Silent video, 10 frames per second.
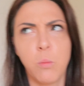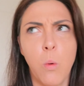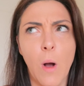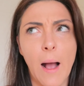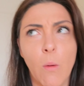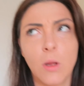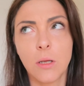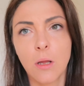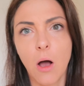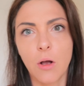wow, a
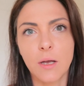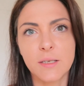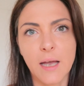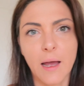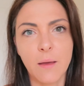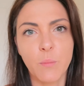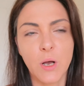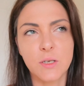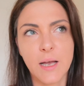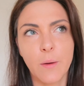long time,
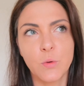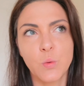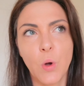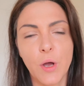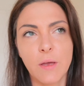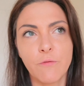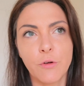because I was working